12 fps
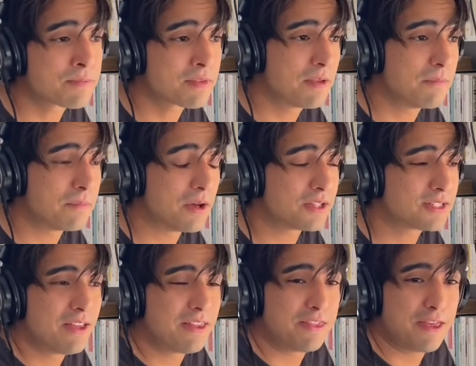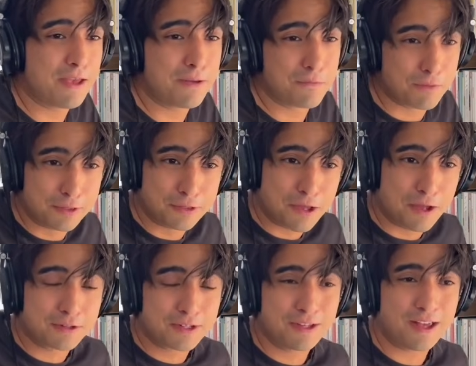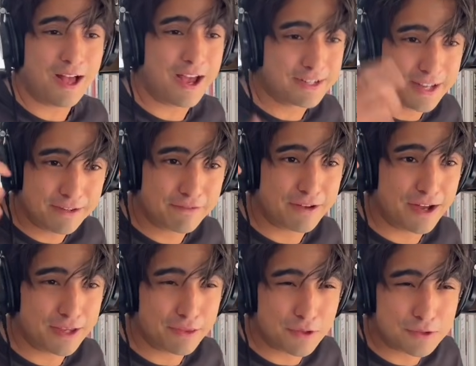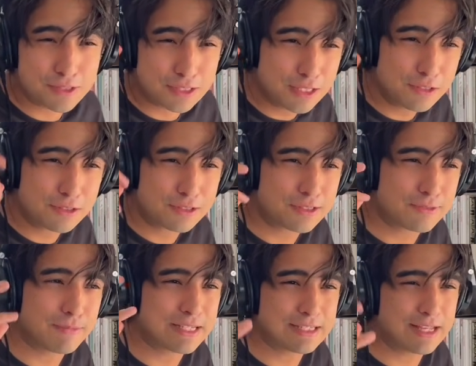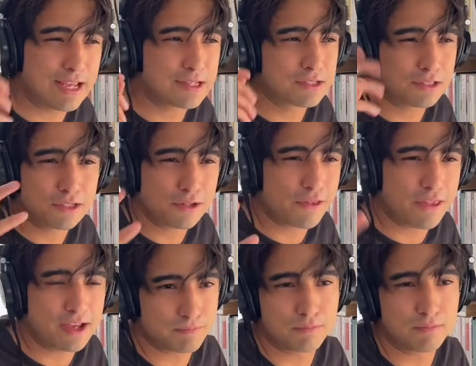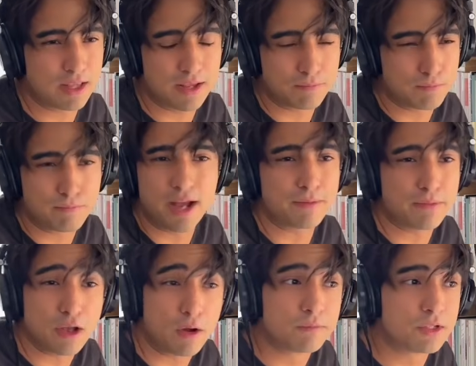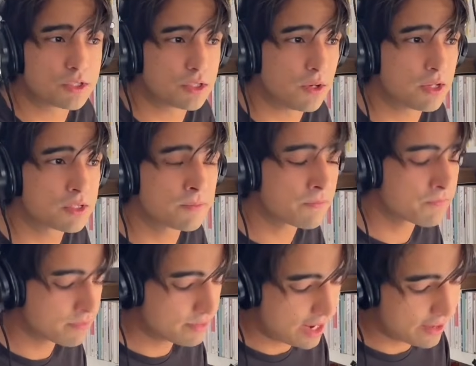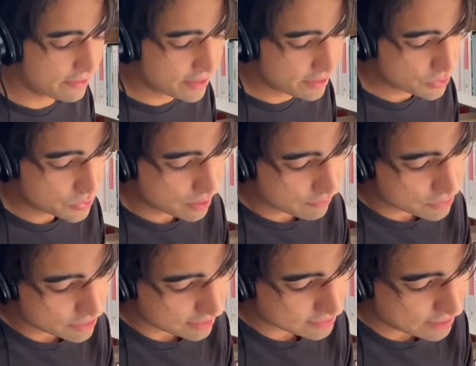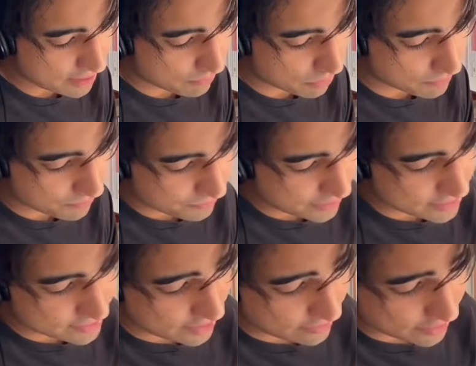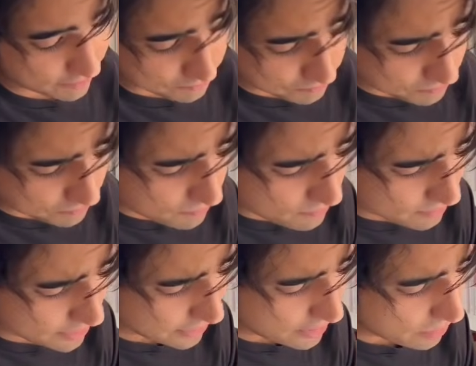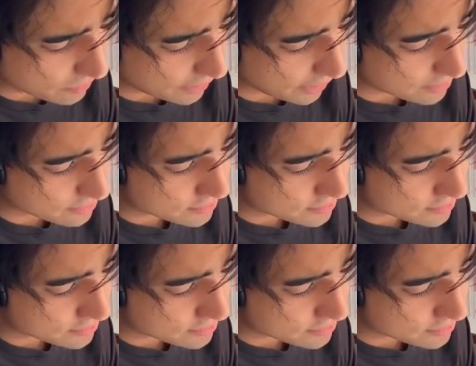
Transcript: but they will not identify those little mistakes, little things that might be obvious to us. And they do give us an example. They say that in our case,